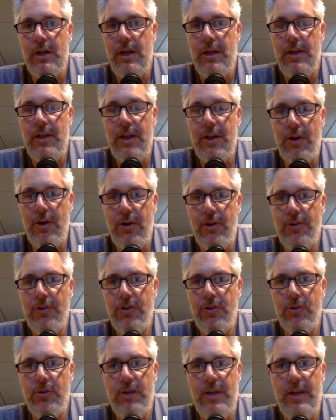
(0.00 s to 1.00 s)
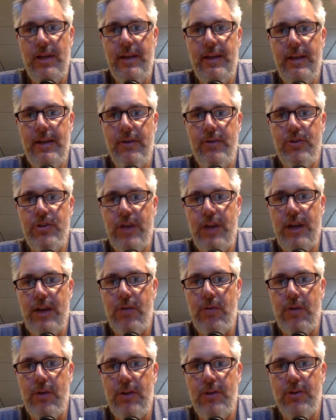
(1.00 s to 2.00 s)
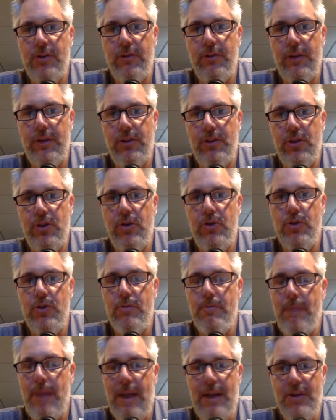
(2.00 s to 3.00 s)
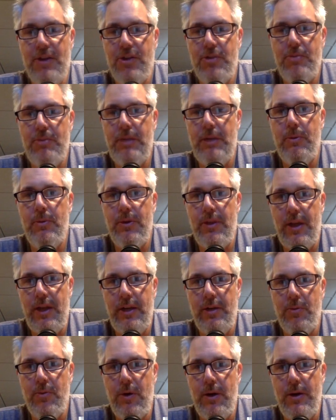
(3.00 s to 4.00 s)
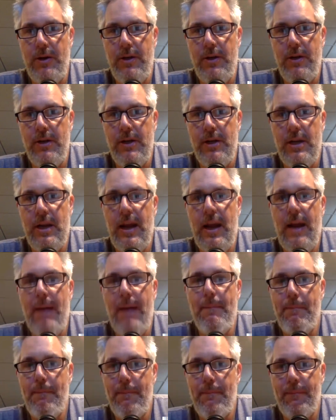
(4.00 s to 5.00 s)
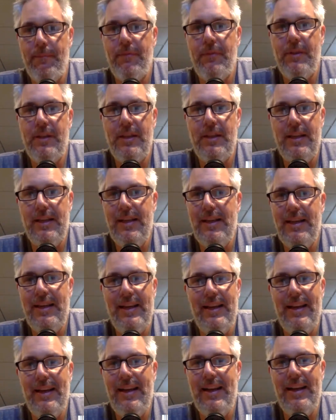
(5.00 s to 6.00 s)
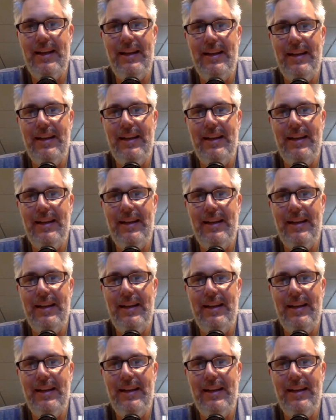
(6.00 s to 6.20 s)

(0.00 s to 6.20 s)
Then also taking out Jack Roslovic, who can match speed with anyone. Well, we talked about him the day before, how